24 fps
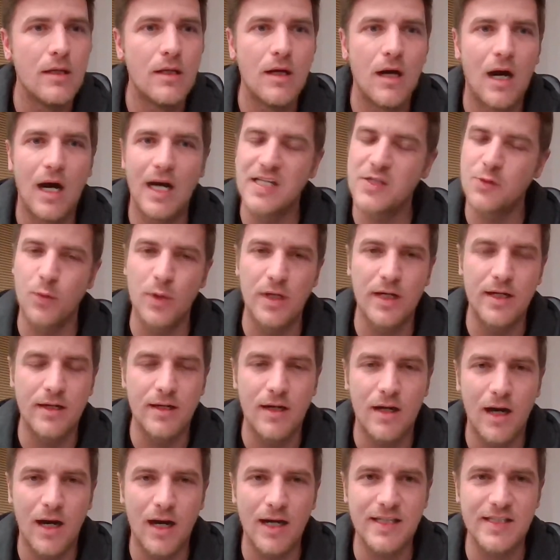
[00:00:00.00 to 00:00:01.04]
I
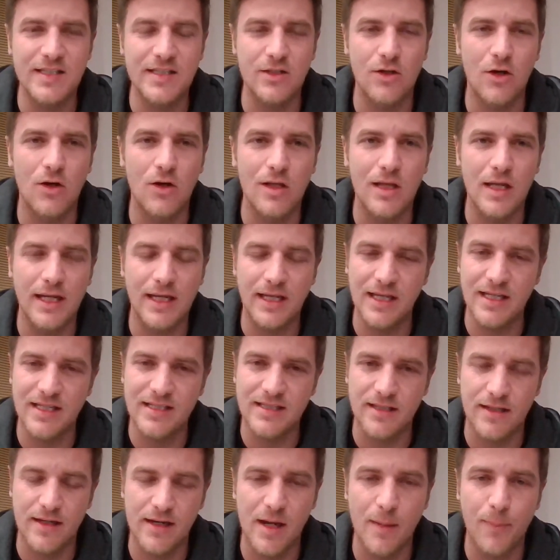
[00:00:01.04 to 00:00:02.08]
swear, I saw like
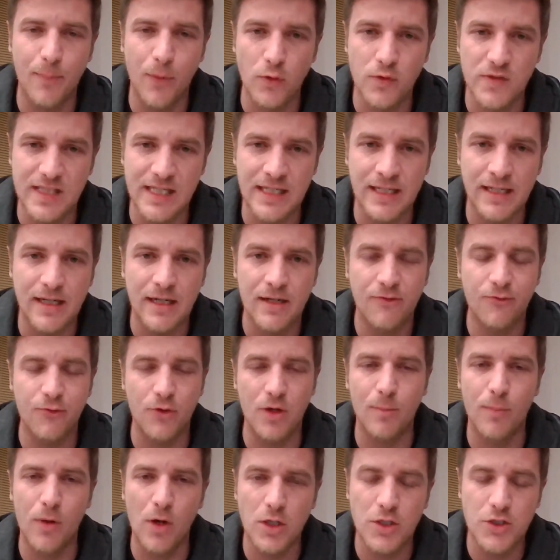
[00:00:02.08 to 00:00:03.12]
yesterday a posting for
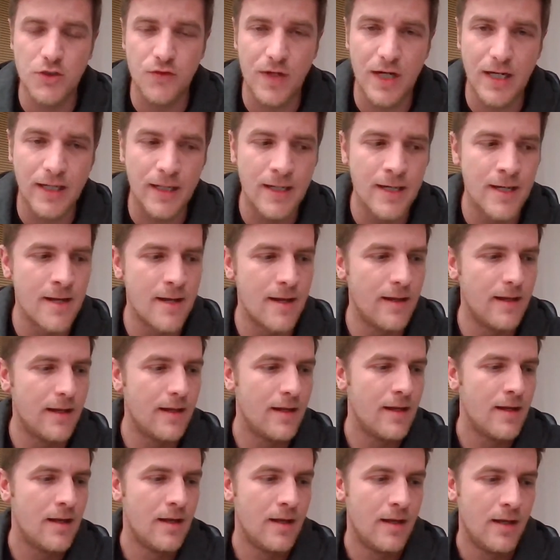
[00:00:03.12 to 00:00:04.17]
a box truck.
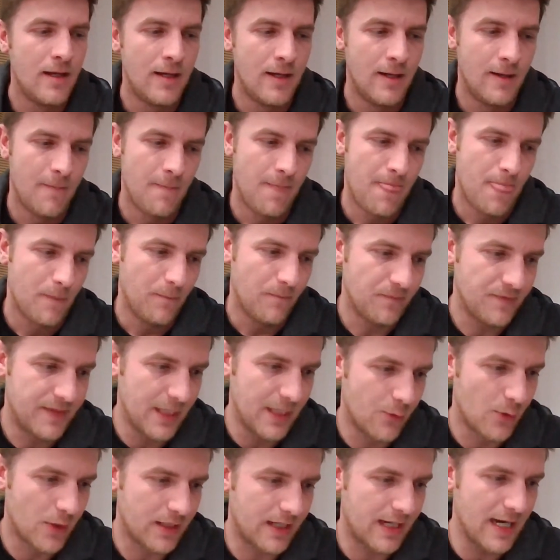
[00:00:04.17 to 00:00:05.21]
They
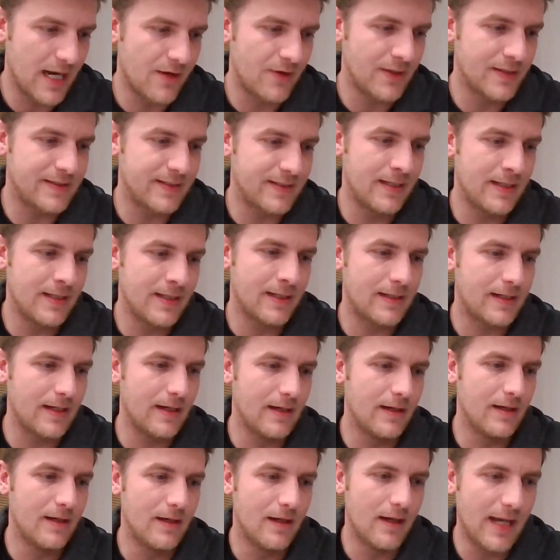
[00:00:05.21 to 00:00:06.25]
were guaranteeing
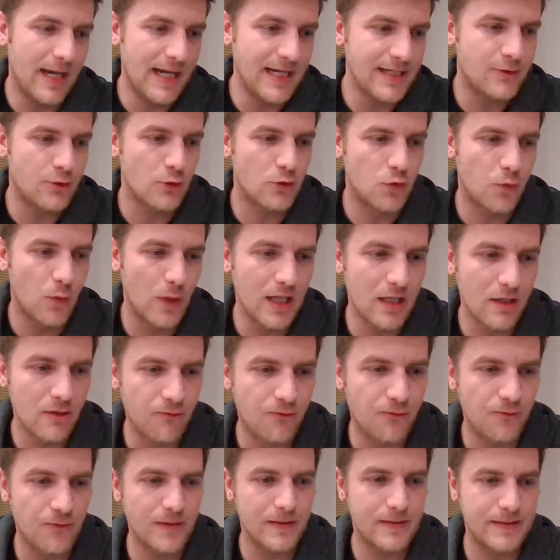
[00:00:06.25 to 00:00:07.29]
uh, eight to twelve
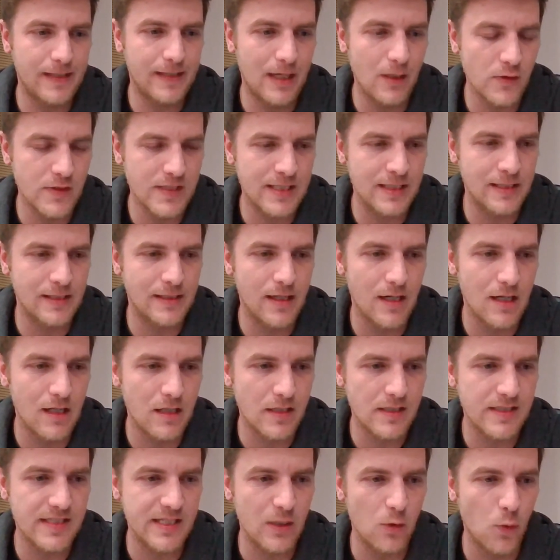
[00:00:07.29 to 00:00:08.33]
thousand
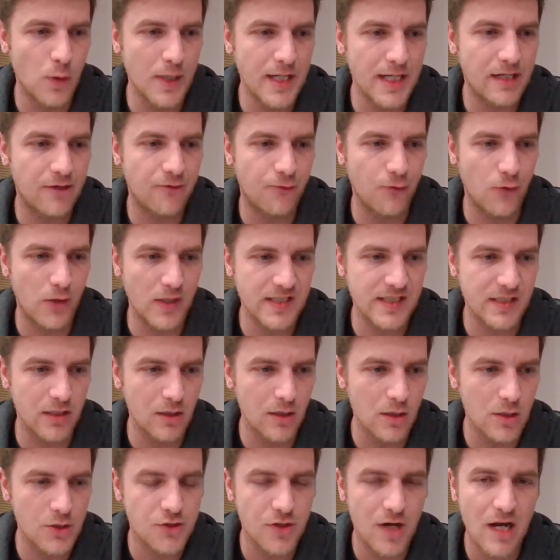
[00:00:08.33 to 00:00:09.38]
dollars a week for a
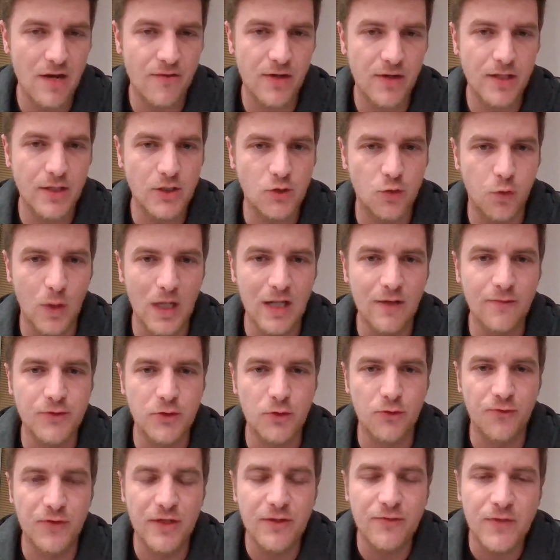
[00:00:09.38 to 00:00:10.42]
solo driver, twelve
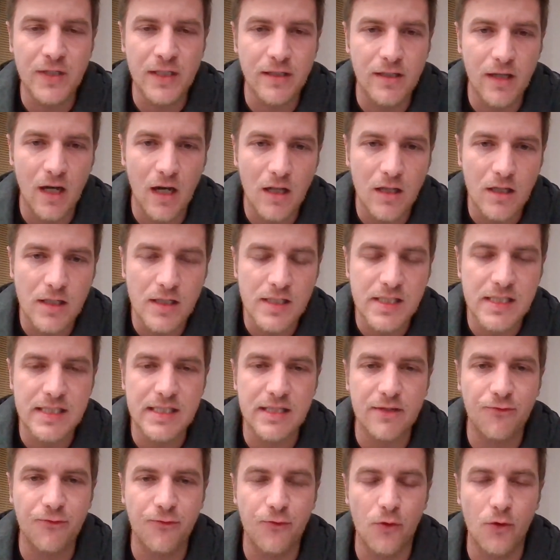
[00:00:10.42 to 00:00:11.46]
to fifteen dollars
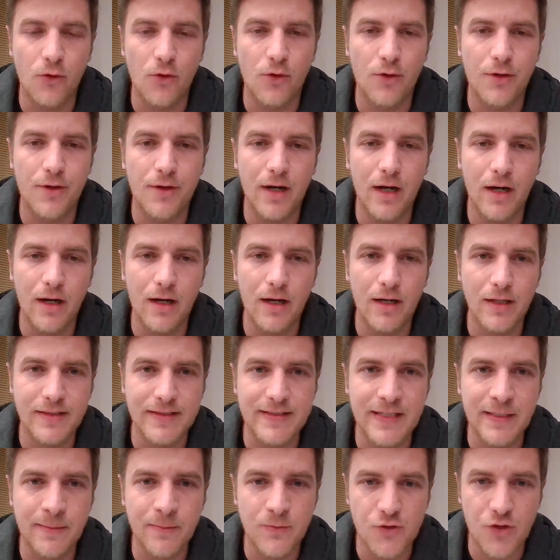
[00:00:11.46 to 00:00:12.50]
for a
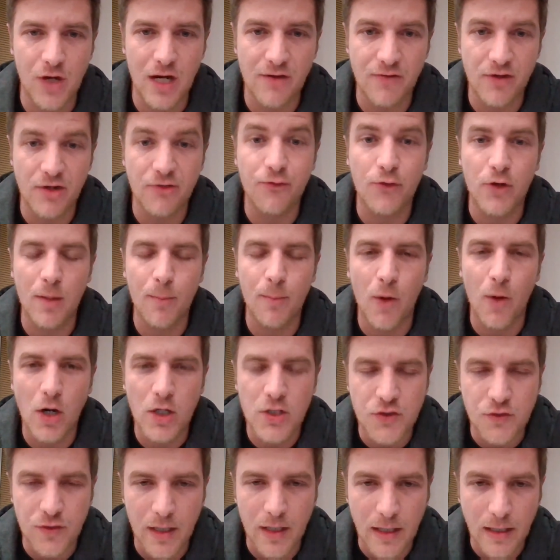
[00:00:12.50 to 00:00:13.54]
team driver for a box
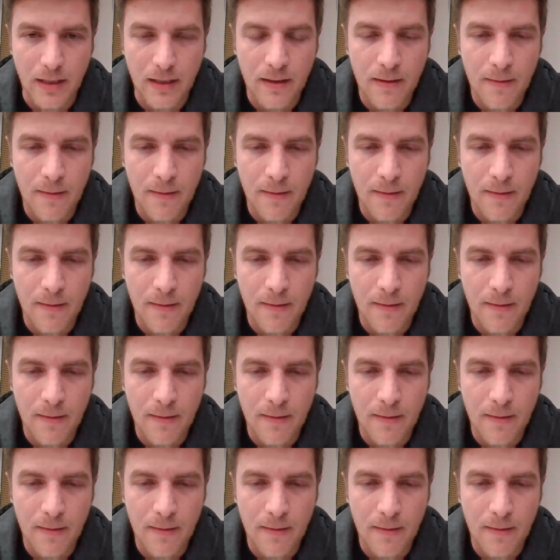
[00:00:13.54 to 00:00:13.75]
truck.